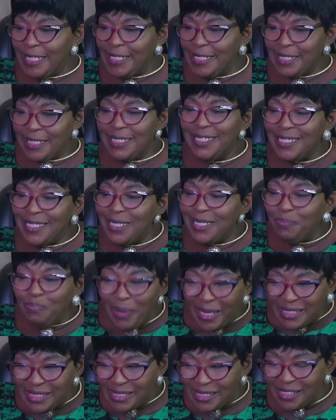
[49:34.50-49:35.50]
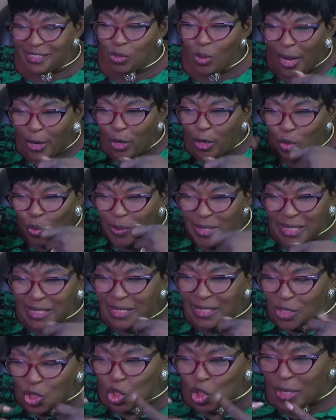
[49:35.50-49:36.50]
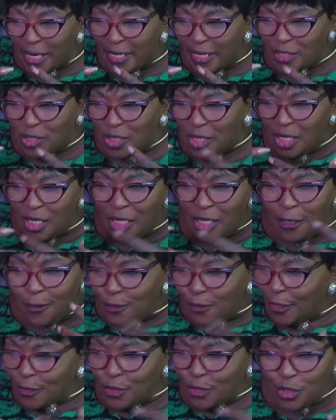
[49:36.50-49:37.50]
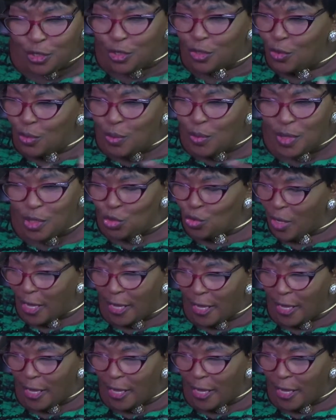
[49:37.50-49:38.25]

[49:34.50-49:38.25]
dissipating. You are losing strength. You are just losing.